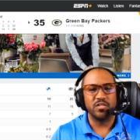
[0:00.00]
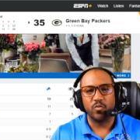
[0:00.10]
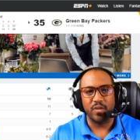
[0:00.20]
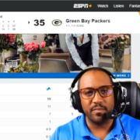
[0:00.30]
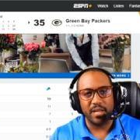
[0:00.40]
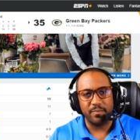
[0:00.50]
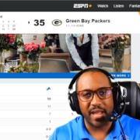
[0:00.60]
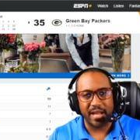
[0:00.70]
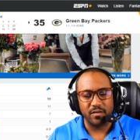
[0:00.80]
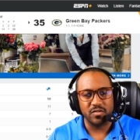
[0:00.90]
to the Green Bay
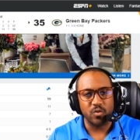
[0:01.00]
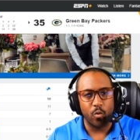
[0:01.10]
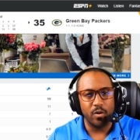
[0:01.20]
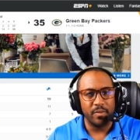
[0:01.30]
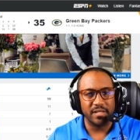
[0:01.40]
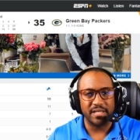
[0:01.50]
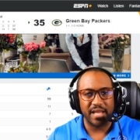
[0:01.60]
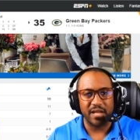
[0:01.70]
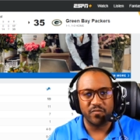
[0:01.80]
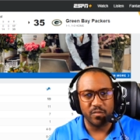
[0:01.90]
Packers on
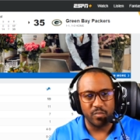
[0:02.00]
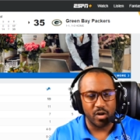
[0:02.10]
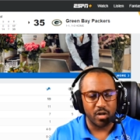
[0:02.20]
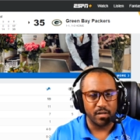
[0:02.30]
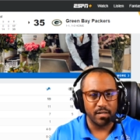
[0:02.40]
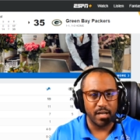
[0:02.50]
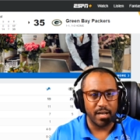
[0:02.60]
Monday Night Football.